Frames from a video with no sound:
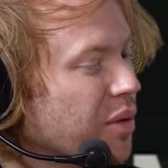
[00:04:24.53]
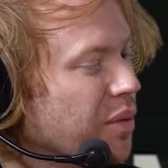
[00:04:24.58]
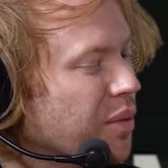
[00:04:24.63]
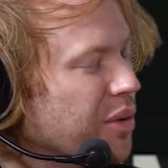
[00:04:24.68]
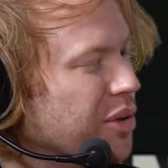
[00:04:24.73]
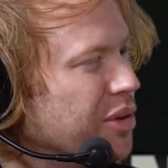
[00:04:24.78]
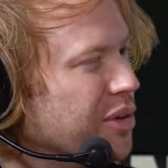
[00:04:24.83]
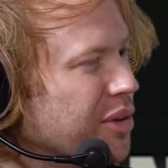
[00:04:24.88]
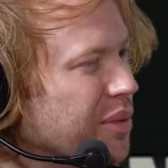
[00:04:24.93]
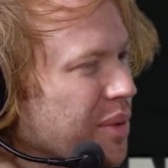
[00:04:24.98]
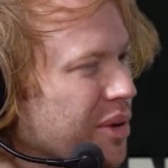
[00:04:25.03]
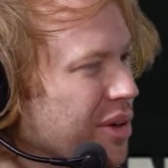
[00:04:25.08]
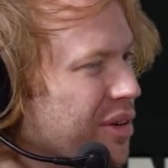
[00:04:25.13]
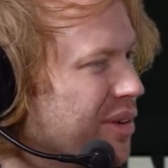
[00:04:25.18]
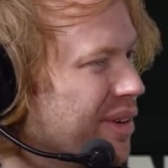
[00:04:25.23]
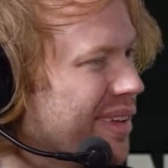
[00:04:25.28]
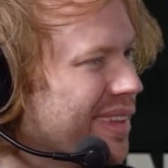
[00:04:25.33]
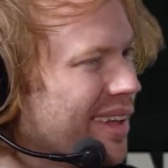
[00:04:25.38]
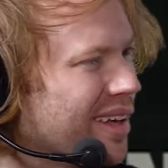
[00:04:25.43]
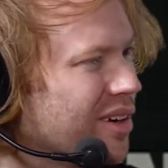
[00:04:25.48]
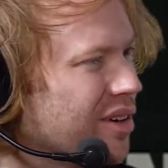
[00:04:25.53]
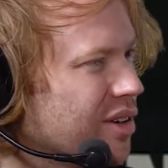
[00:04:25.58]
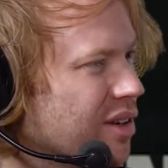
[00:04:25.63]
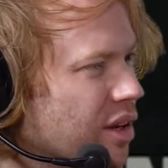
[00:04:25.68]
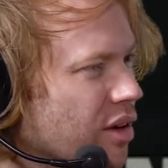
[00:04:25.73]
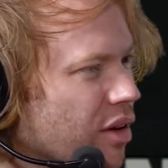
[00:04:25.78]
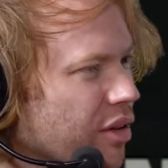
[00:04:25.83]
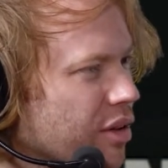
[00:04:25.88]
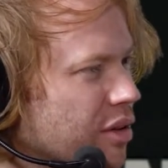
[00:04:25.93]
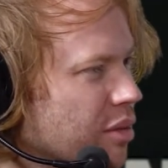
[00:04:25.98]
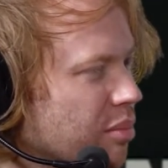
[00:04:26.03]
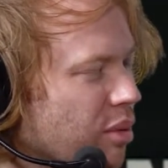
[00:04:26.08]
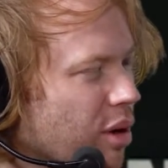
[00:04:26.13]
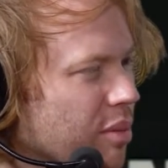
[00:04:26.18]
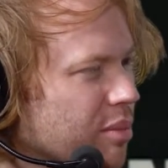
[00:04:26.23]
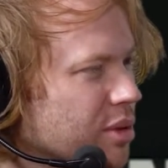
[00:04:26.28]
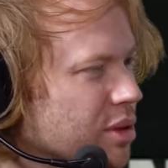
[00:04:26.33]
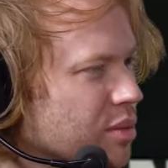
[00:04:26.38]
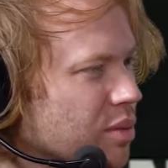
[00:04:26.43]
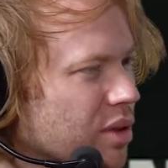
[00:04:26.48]
when you're in there and you get all the
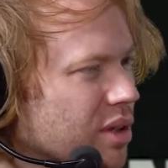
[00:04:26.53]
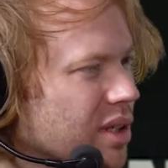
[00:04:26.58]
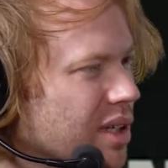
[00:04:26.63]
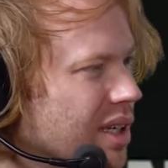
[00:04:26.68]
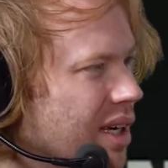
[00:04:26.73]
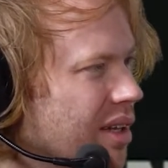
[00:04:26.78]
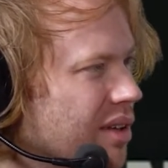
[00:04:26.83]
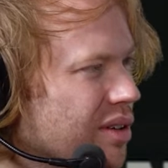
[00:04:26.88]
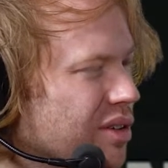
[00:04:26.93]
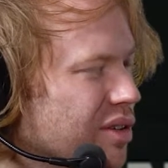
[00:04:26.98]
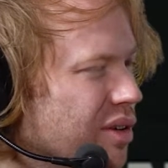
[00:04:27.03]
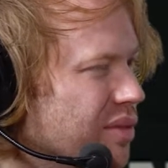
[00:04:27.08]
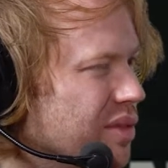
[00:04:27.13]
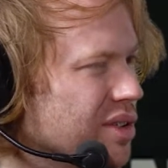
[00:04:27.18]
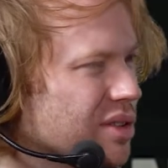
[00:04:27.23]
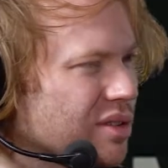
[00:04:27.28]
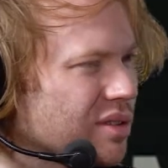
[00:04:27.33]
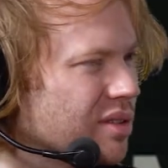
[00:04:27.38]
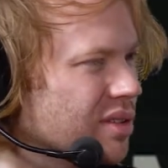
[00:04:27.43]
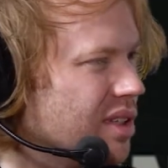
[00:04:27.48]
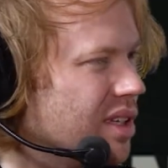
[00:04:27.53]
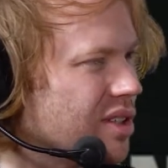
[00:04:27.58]
departments working together and you have these